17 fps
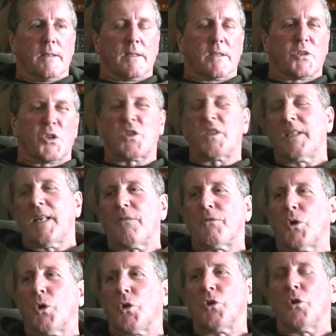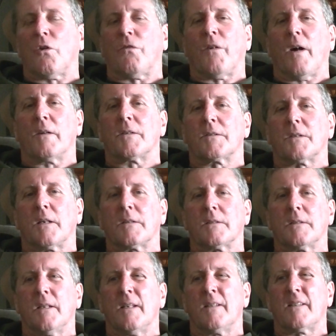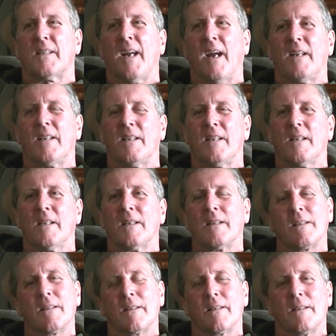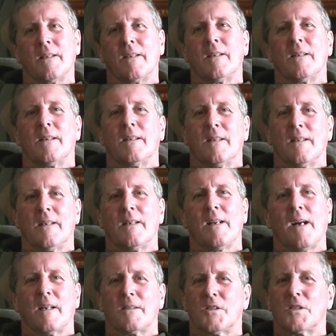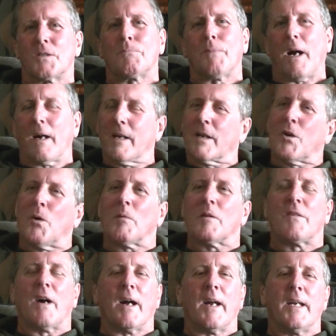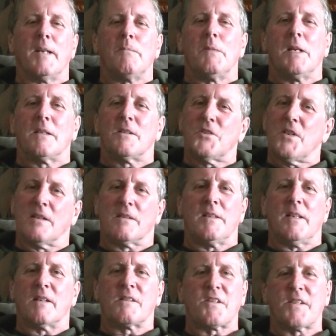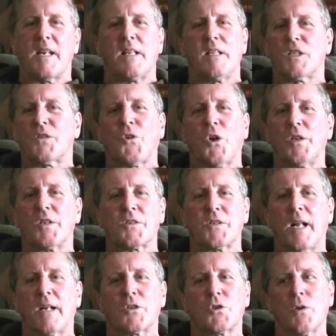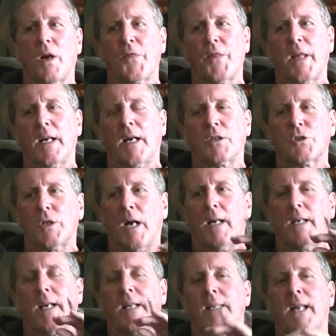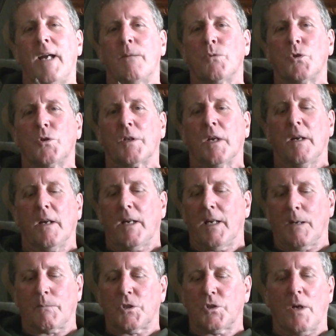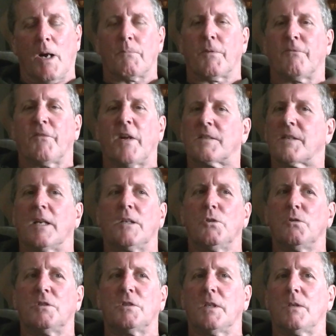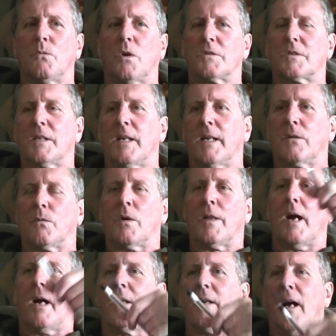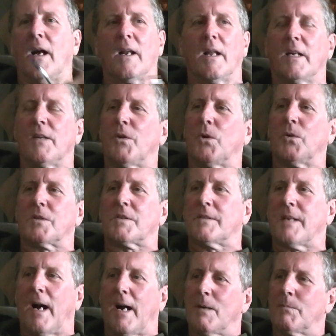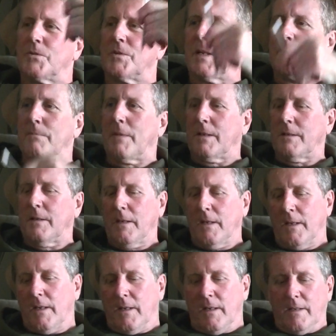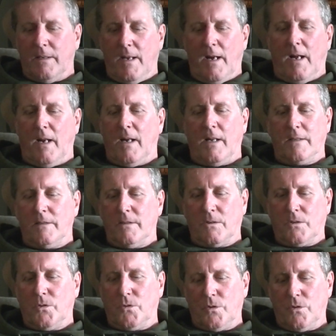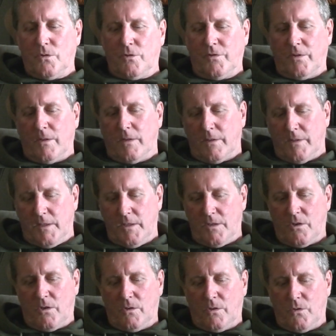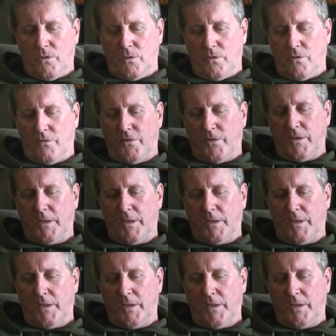doesn't give good enough answers, and kind of, you know, just by a couple of our emails, you'll see this for yourself. So I think I'll try and get them out, and I'm sure Professor Eugene was linked with that and all that. You've always talked about him, man. No, that's not good enough. He's not good enough for